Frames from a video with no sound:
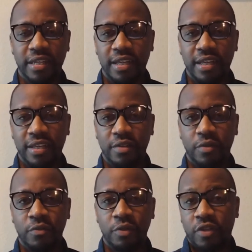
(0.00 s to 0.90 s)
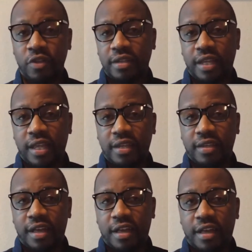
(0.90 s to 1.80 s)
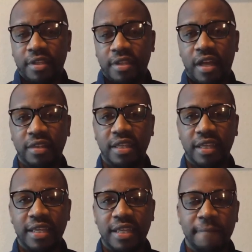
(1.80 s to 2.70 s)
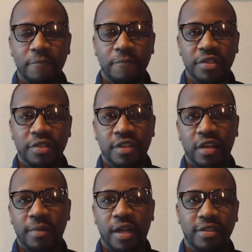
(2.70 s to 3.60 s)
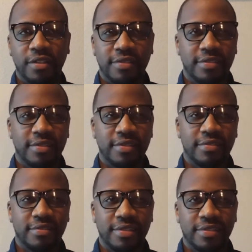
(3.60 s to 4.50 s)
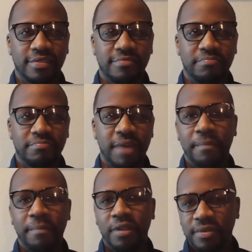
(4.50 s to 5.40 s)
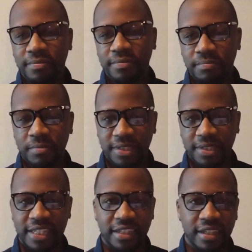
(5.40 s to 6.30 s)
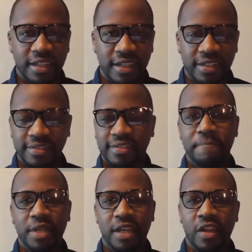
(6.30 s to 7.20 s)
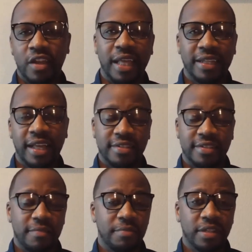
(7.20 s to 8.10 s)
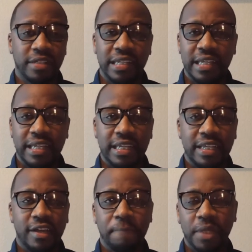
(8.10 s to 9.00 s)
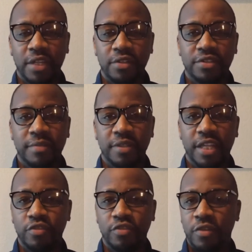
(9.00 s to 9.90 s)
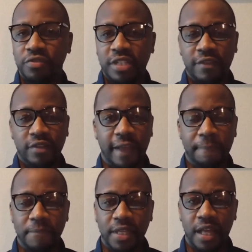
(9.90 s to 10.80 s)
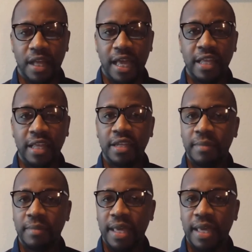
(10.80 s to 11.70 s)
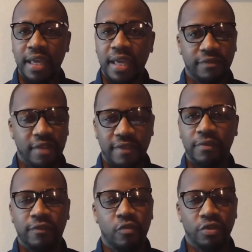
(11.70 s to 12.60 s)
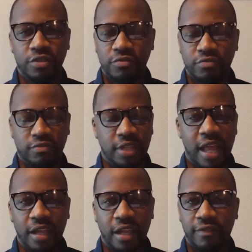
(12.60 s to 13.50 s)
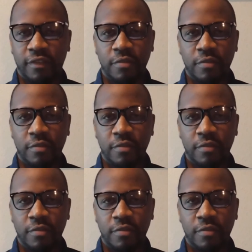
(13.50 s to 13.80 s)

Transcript: was great. And um, you know, I think any we always talk about is is is bad publicity good is and all that kind of stuff, but you know, here's something that you don't see every day uh, it, it, may have, have happened before too. Cannot confirm it.